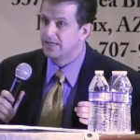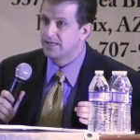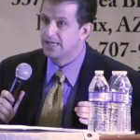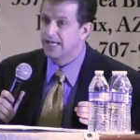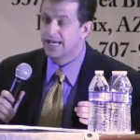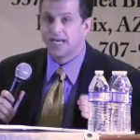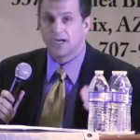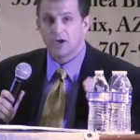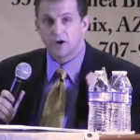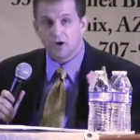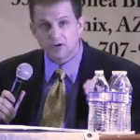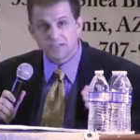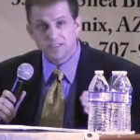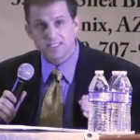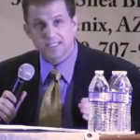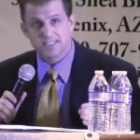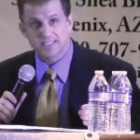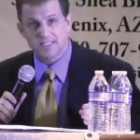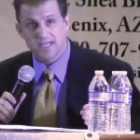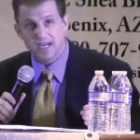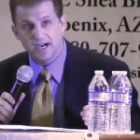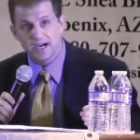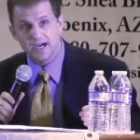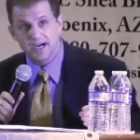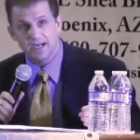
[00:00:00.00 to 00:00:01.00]
in our
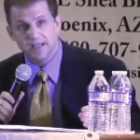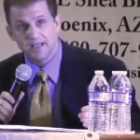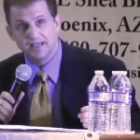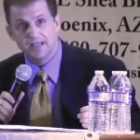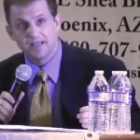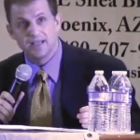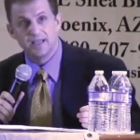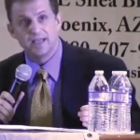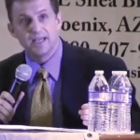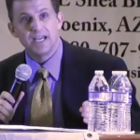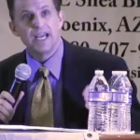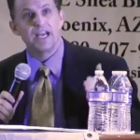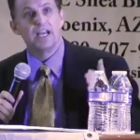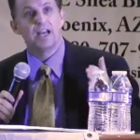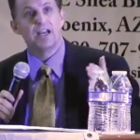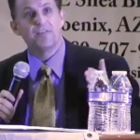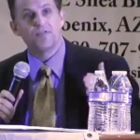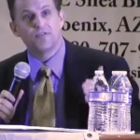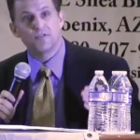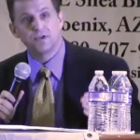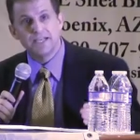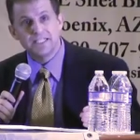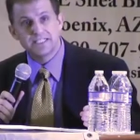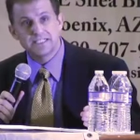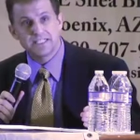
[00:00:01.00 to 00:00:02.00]
society, in a
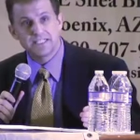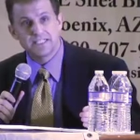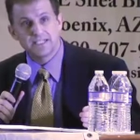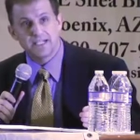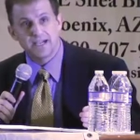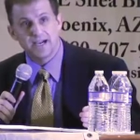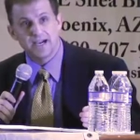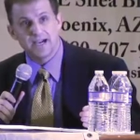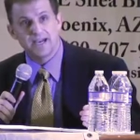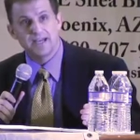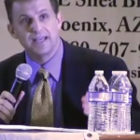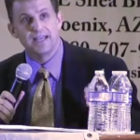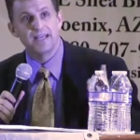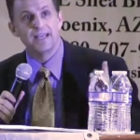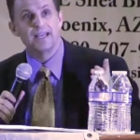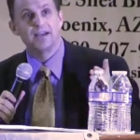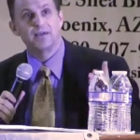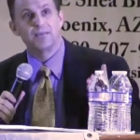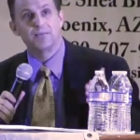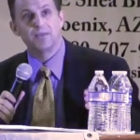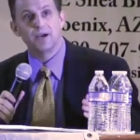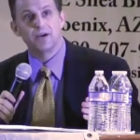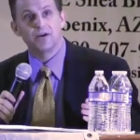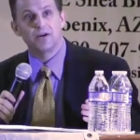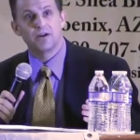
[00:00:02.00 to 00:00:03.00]
free society, in
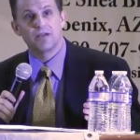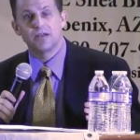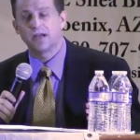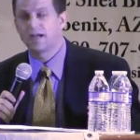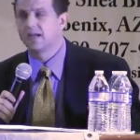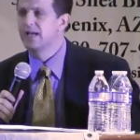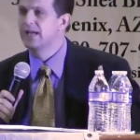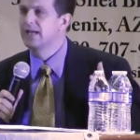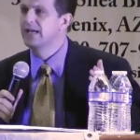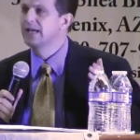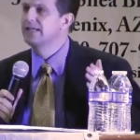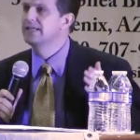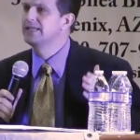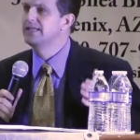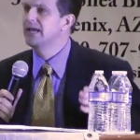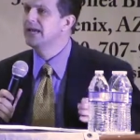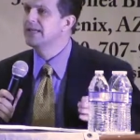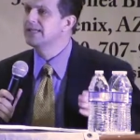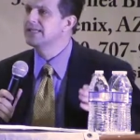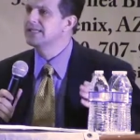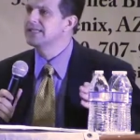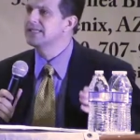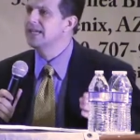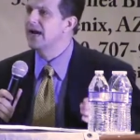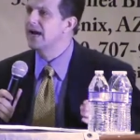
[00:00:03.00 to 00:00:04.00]
America,
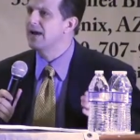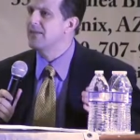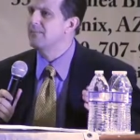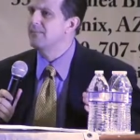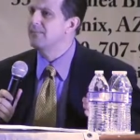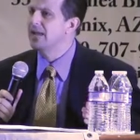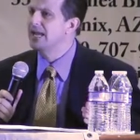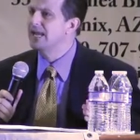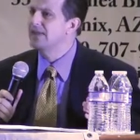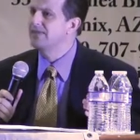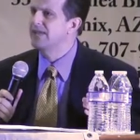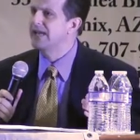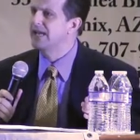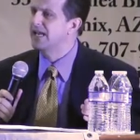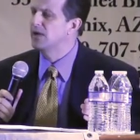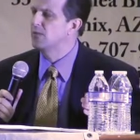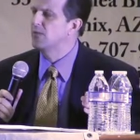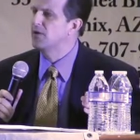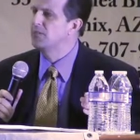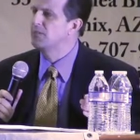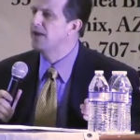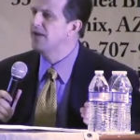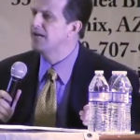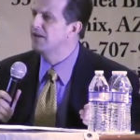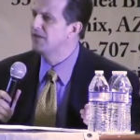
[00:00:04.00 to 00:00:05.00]
does not mean that it
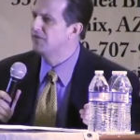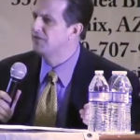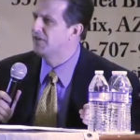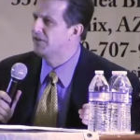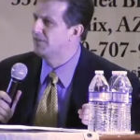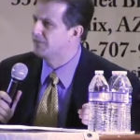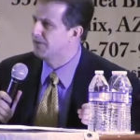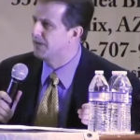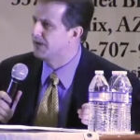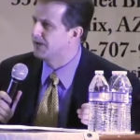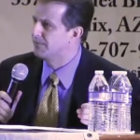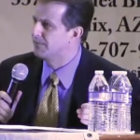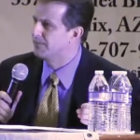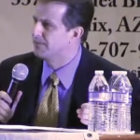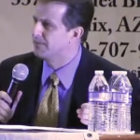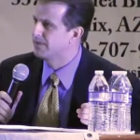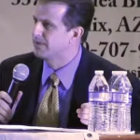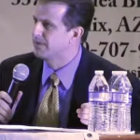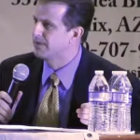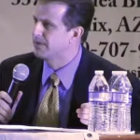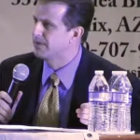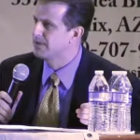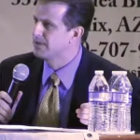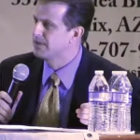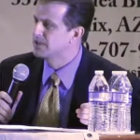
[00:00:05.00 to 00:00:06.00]
would benefit them.
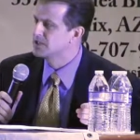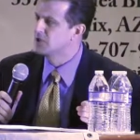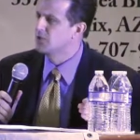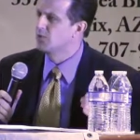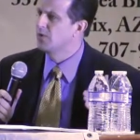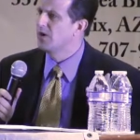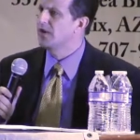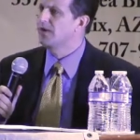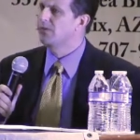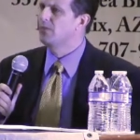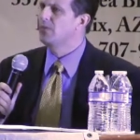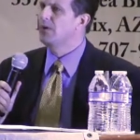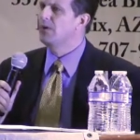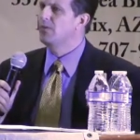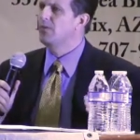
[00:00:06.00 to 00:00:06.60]
So we, we,